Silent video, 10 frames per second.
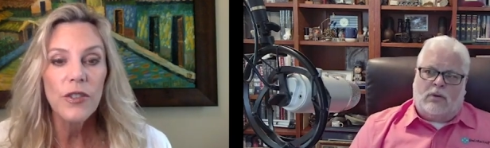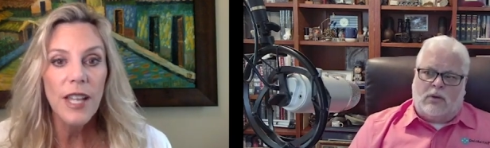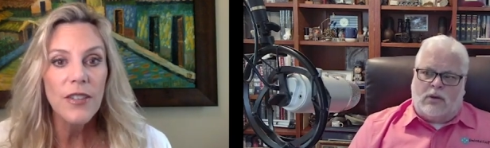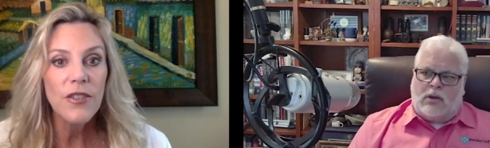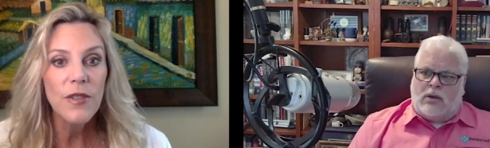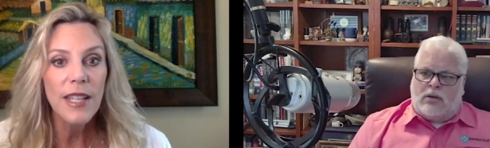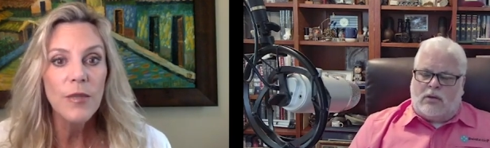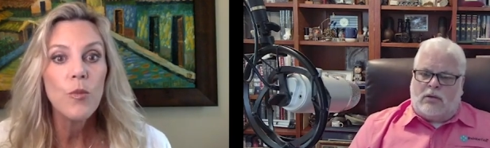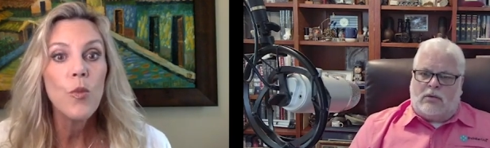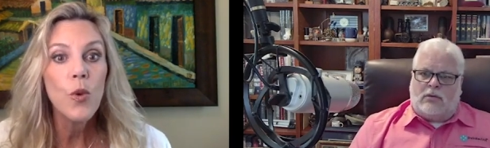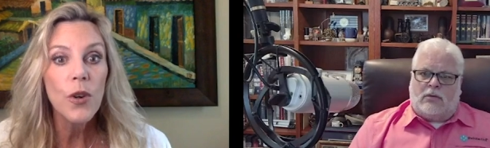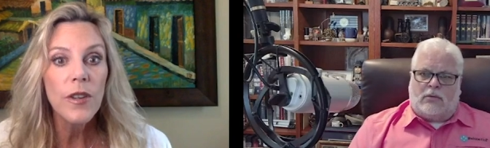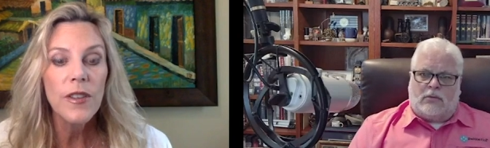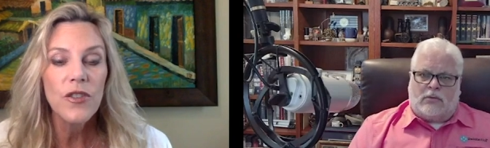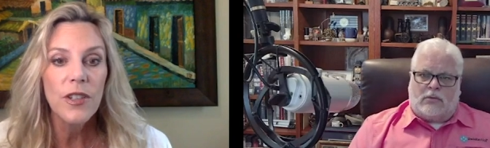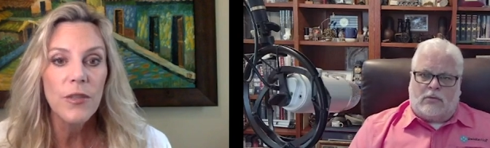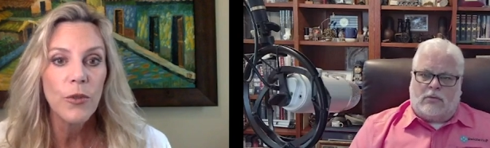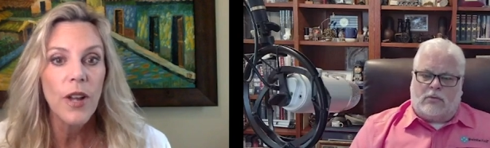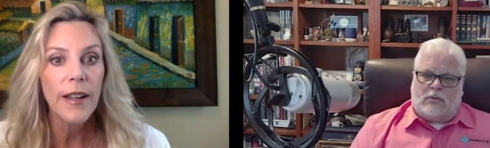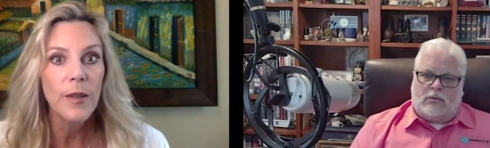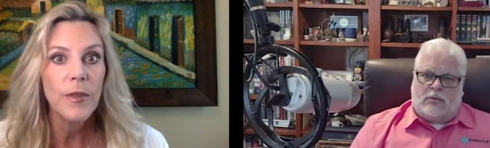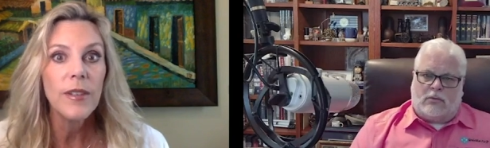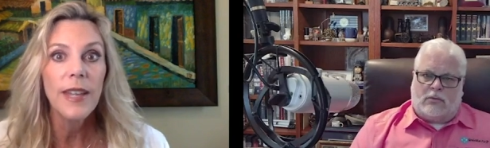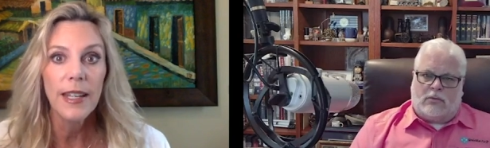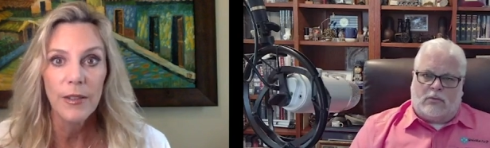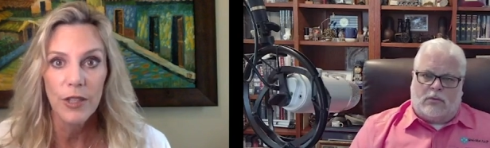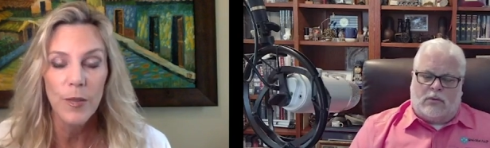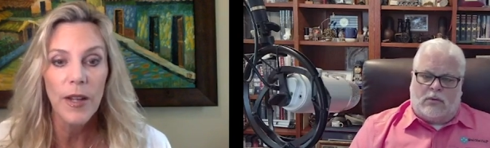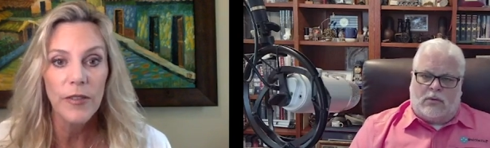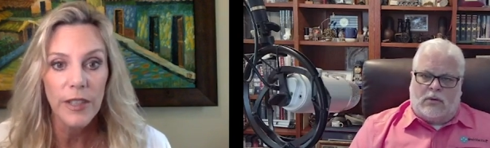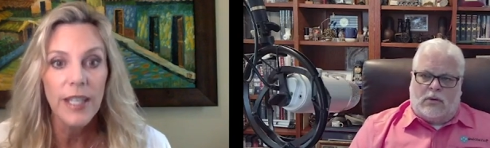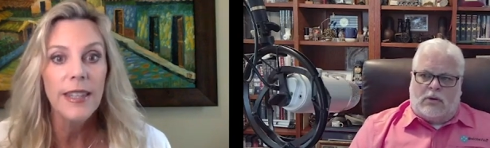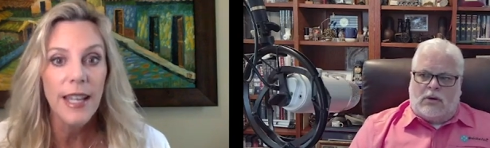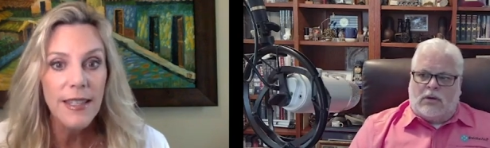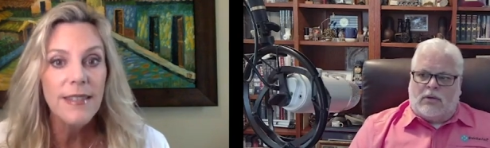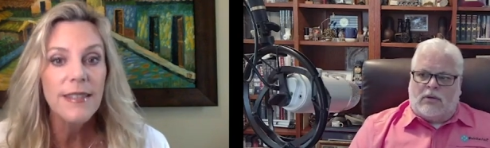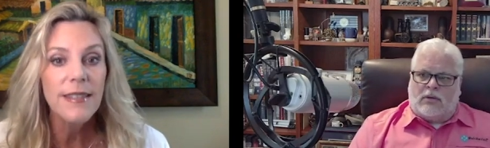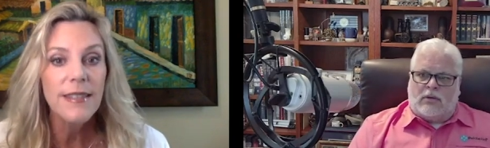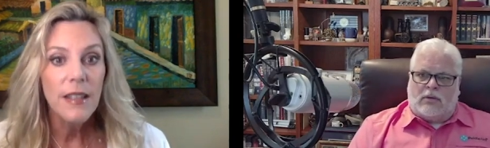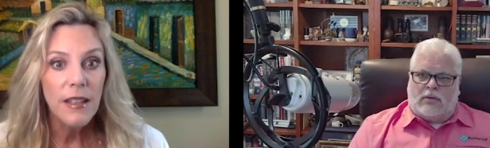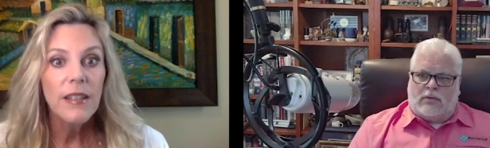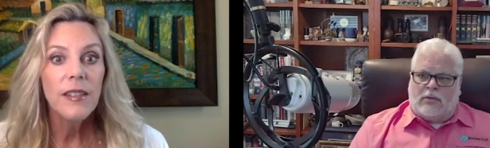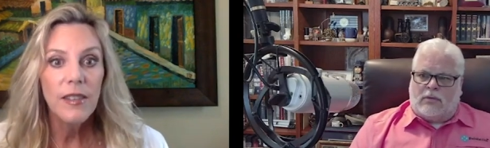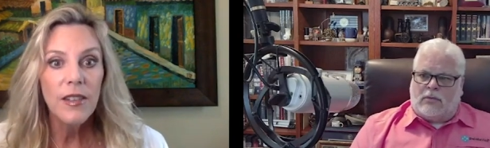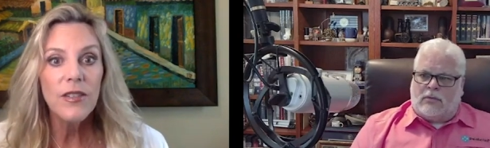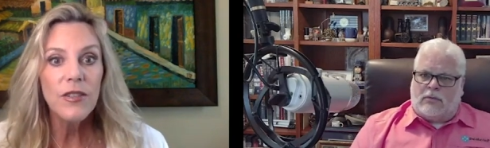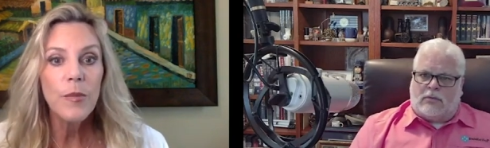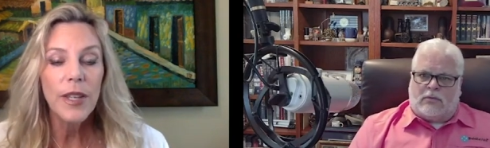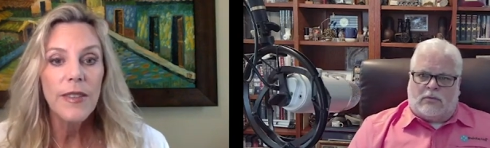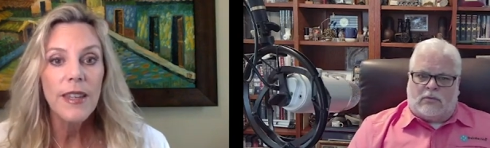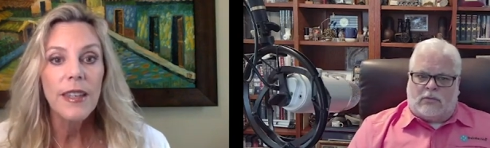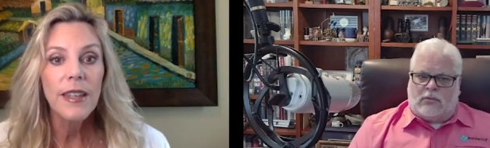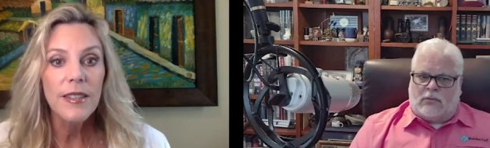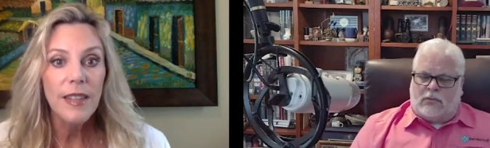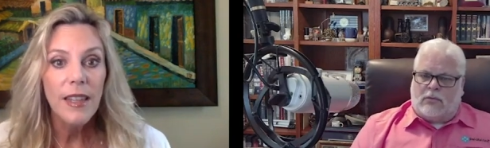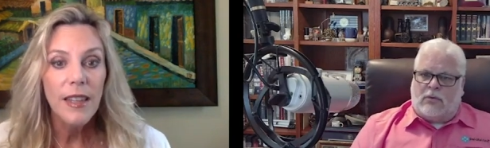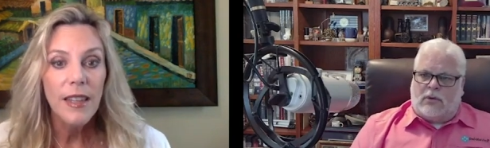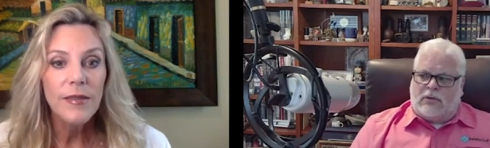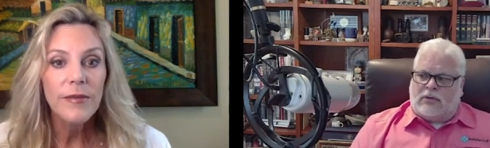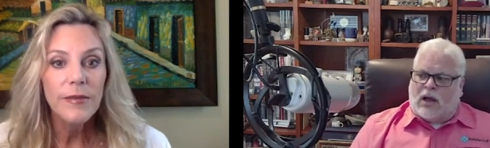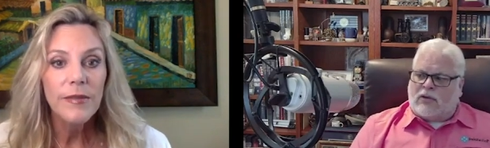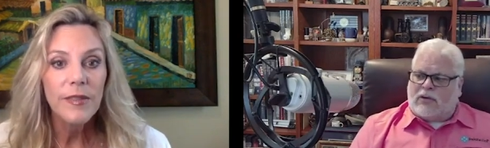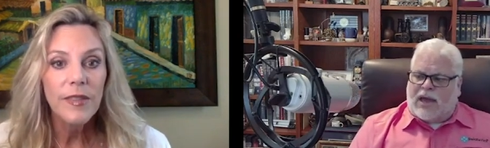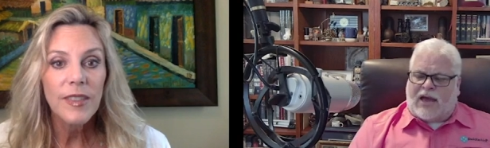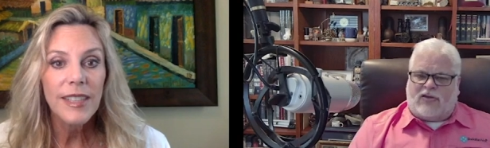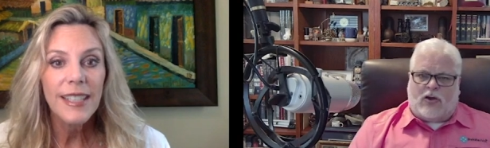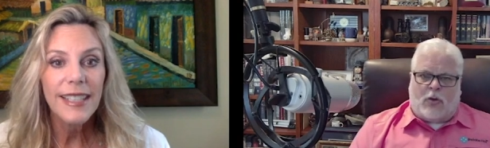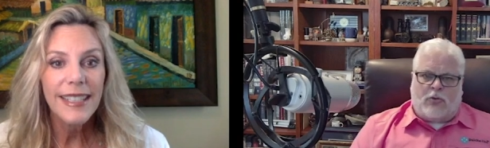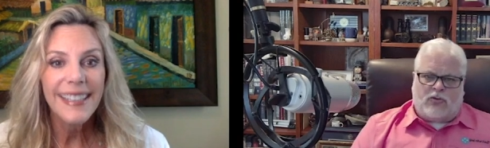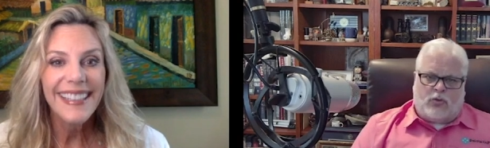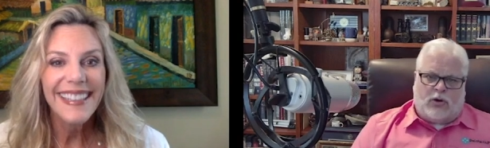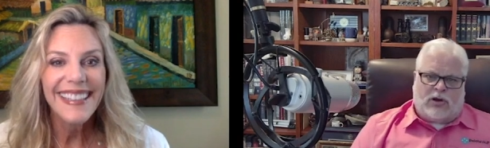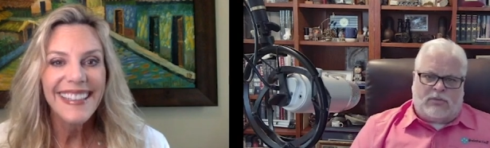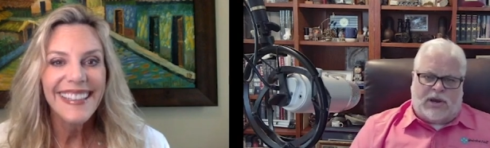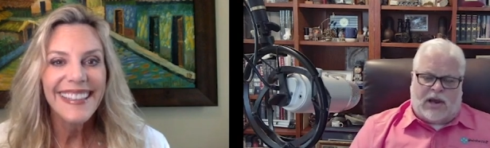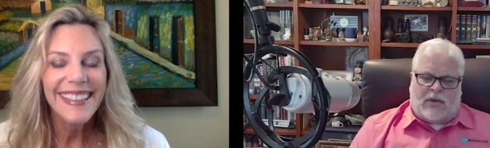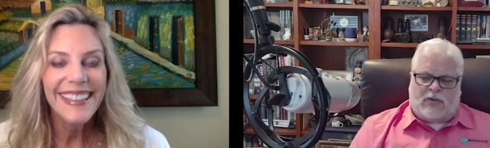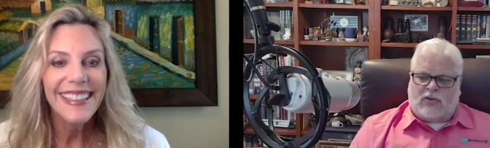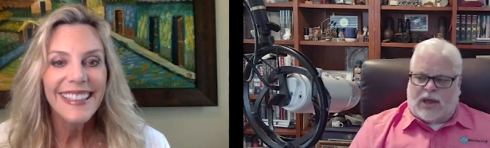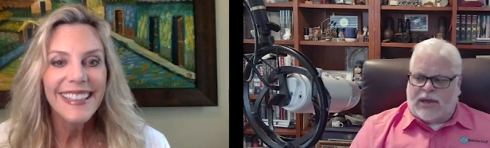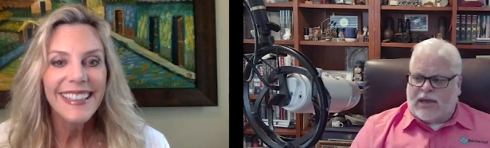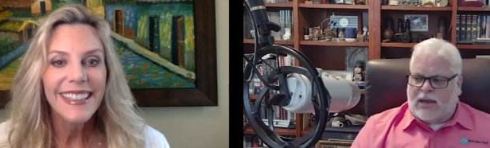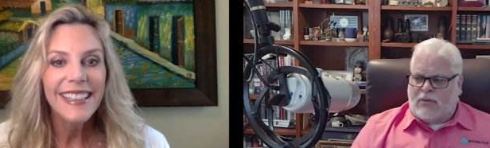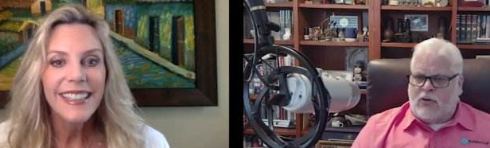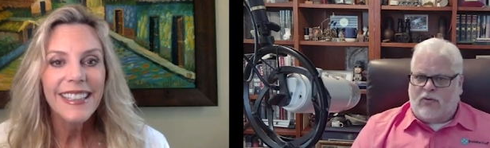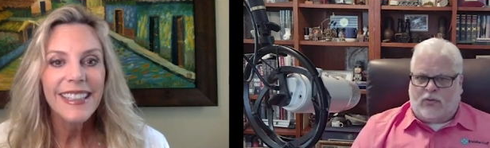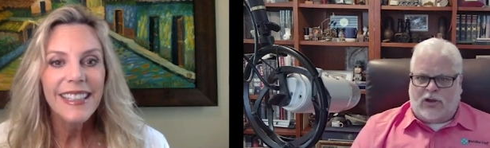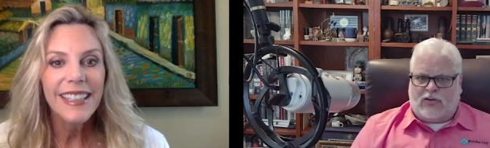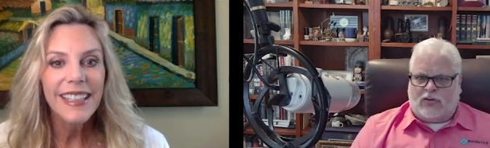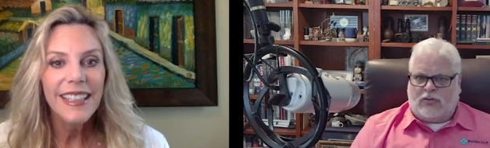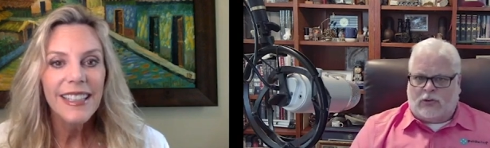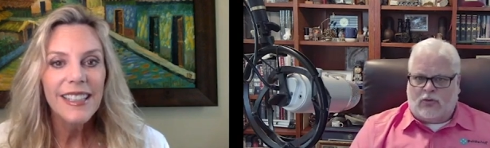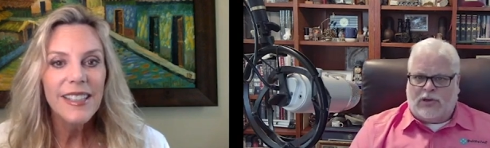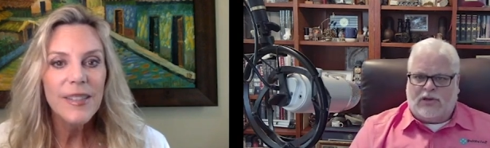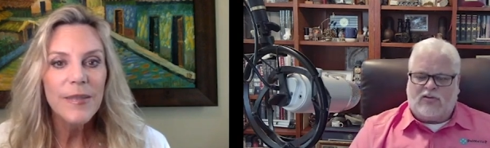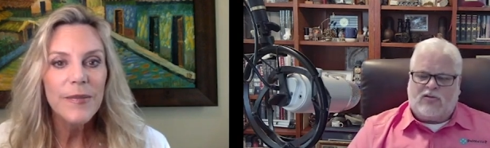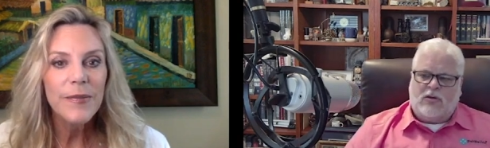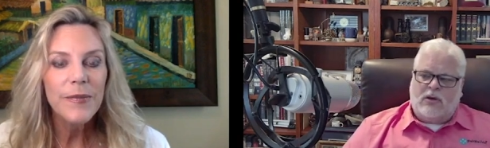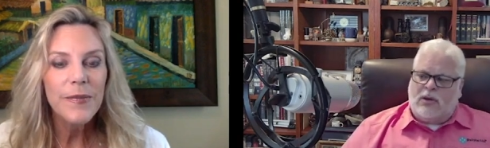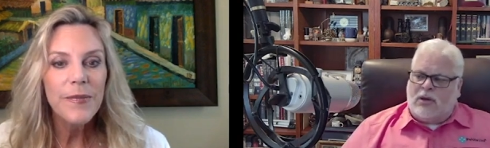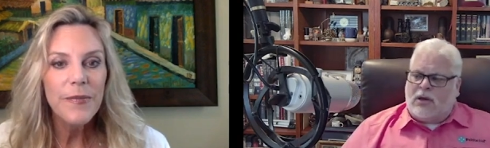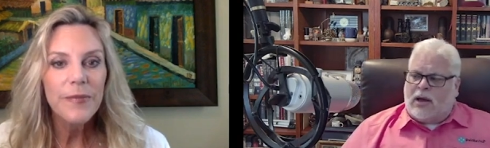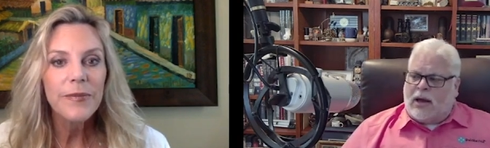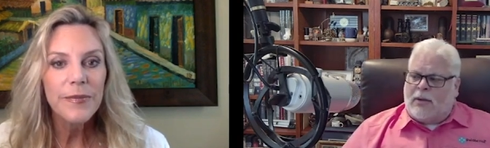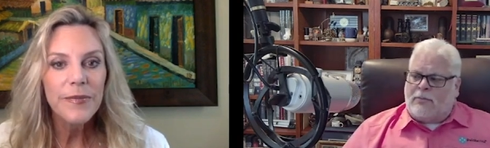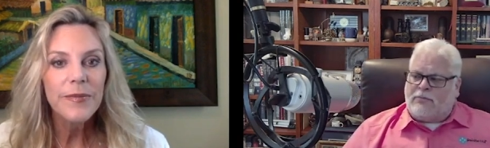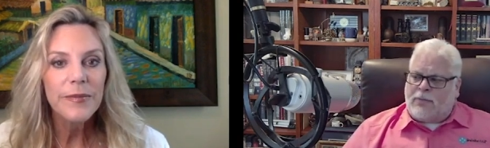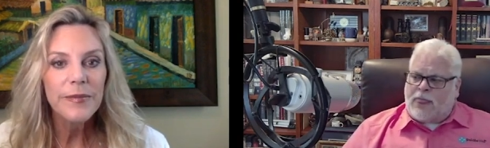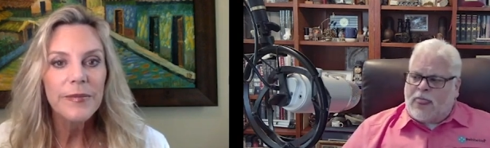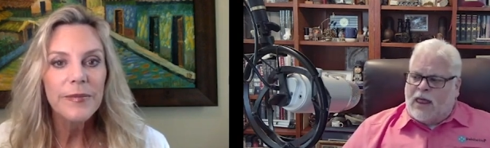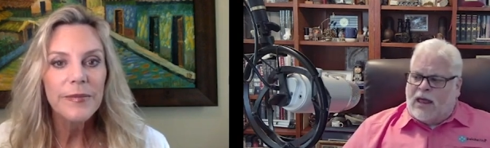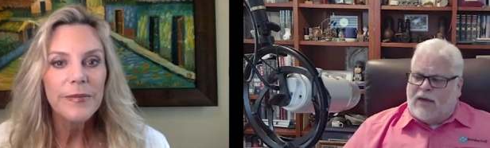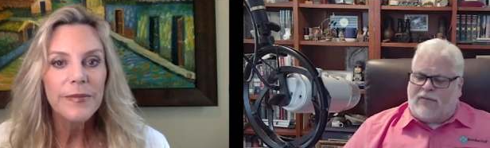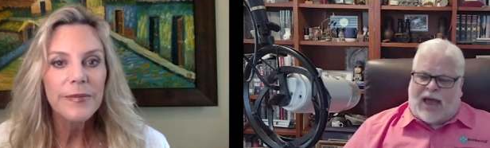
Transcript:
Speaker 1: that's that's more than just we're not communicating respectfully that's those are some big things
Speaker 2: Dr. Cacioppo's work and many others like him who've researched loneliness um, have